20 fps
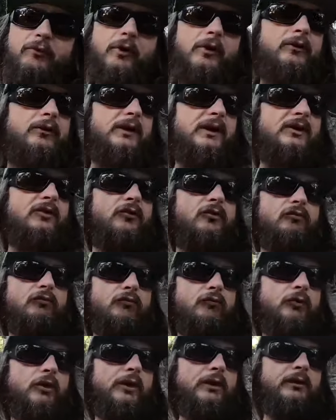broke is
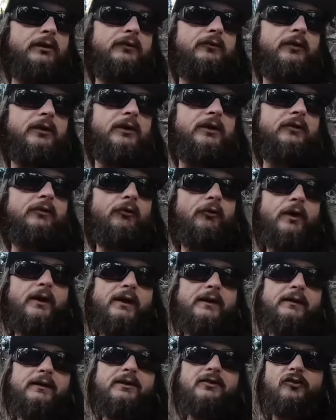really, really
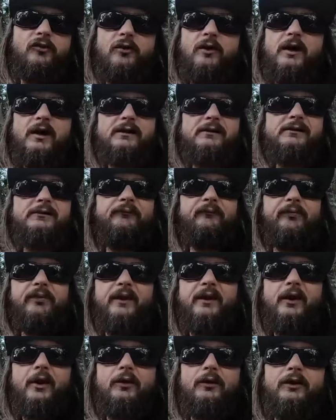green. It's like
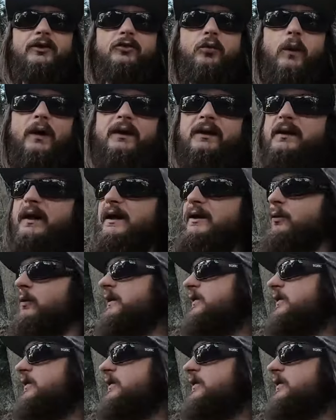only twenty K